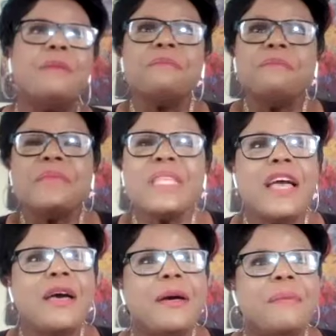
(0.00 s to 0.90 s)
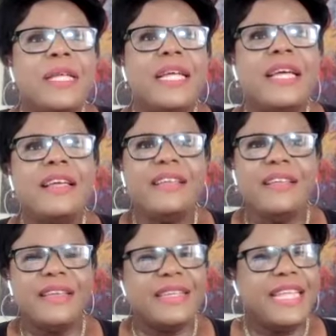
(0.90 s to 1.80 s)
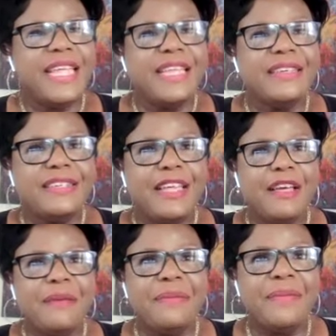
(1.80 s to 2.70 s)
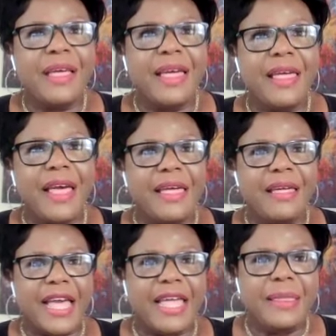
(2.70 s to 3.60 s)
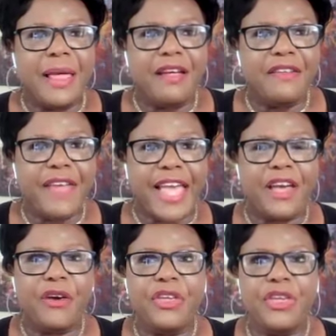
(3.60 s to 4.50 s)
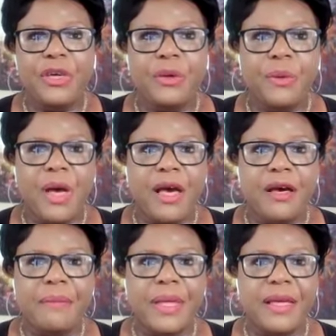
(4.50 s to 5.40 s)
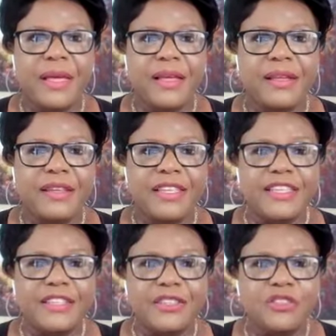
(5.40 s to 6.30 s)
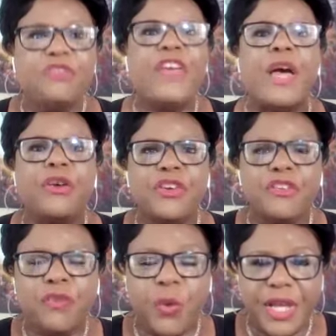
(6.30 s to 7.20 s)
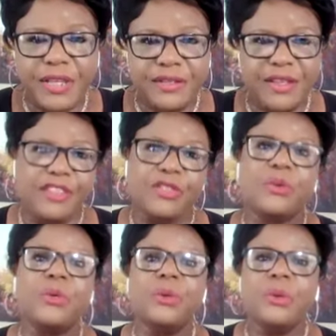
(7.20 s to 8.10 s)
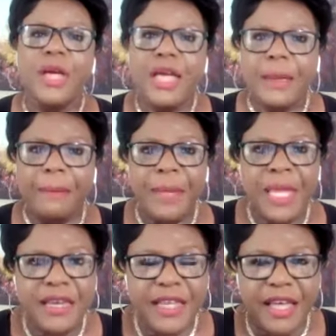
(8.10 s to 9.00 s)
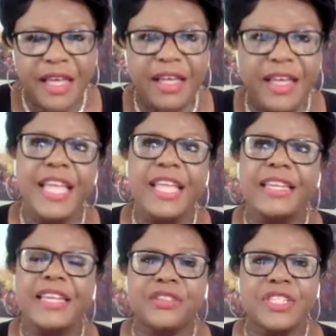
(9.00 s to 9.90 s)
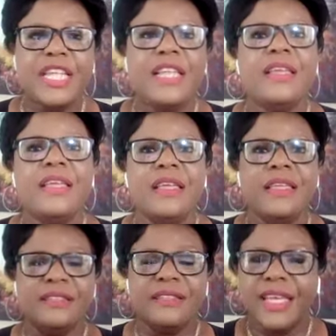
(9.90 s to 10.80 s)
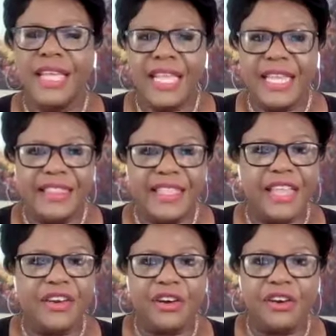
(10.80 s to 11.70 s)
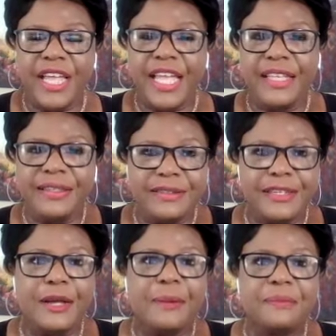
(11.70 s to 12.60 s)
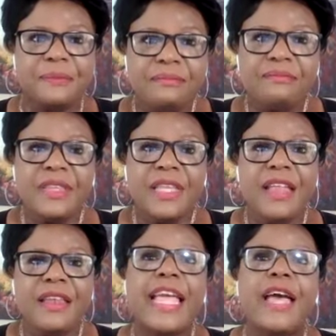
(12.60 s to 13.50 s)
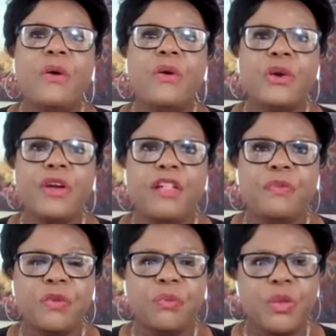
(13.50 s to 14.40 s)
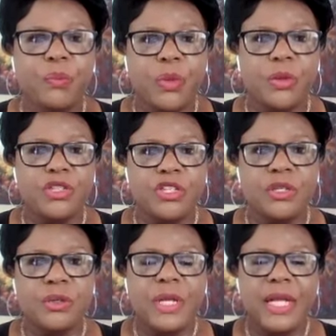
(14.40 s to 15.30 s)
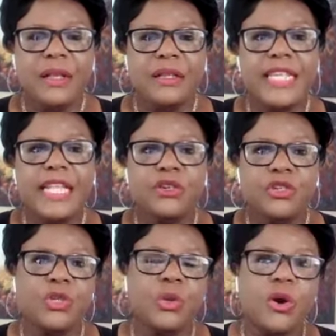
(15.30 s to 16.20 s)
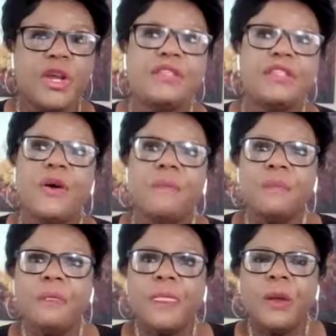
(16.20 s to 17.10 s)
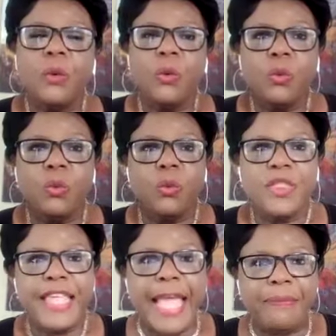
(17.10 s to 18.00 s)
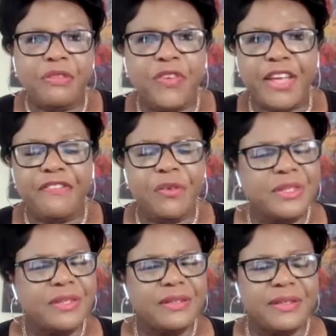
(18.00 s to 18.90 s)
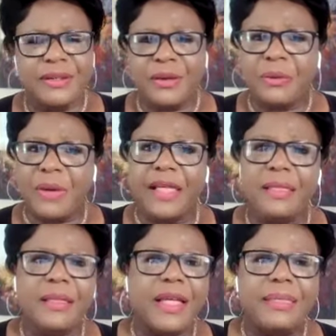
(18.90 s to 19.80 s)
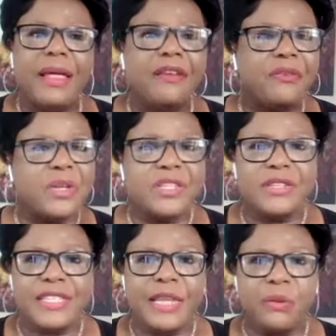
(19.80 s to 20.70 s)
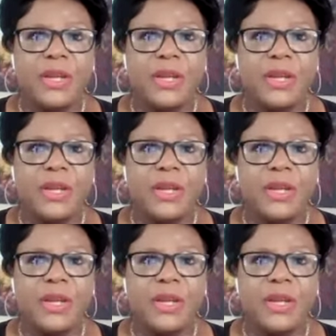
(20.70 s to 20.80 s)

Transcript: So, um, uh, and um, I, I, I, love how you um, uh, you found your voice through media and entertaining and, and theater and um, and now you're helping people to tell their story. So with the amplified voices, and oh, I, I love what you said.